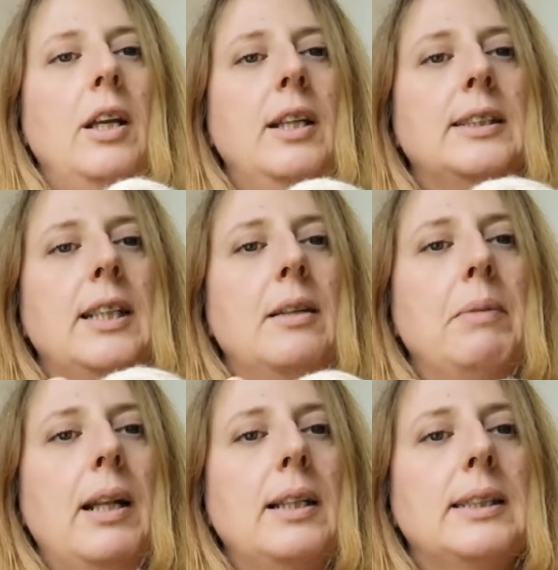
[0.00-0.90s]
you can see
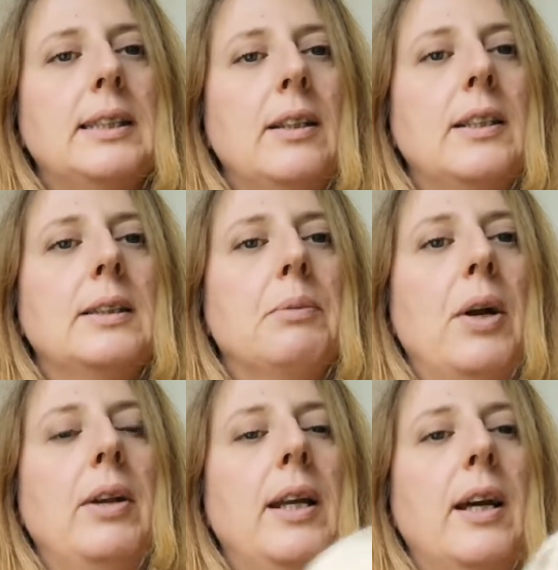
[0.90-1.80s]
the middle is still this
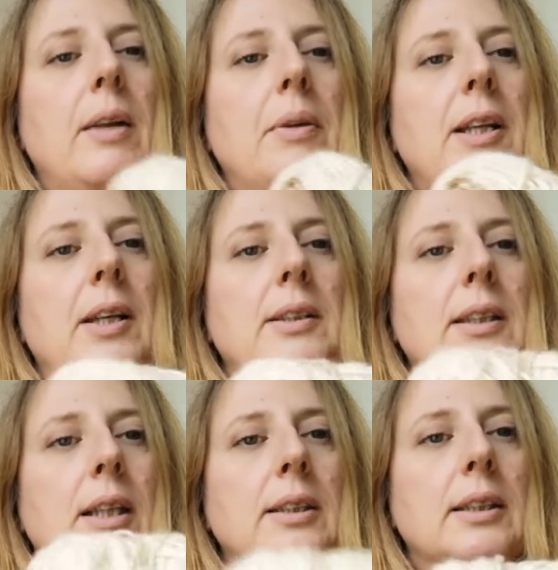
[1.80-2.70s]
browny colour, but the
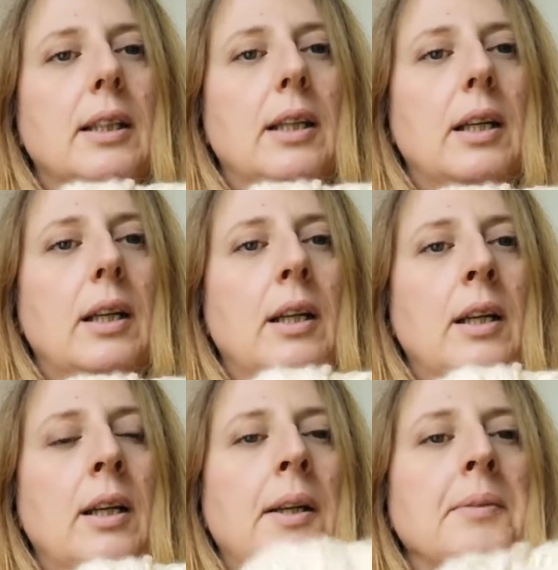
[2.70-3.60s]
outside
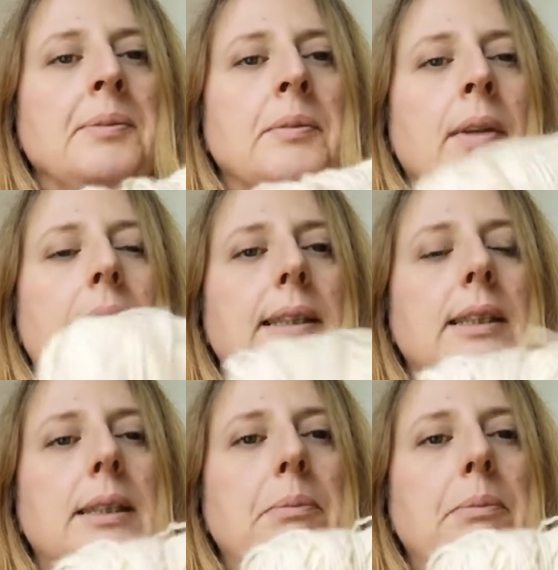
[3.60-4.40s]
is a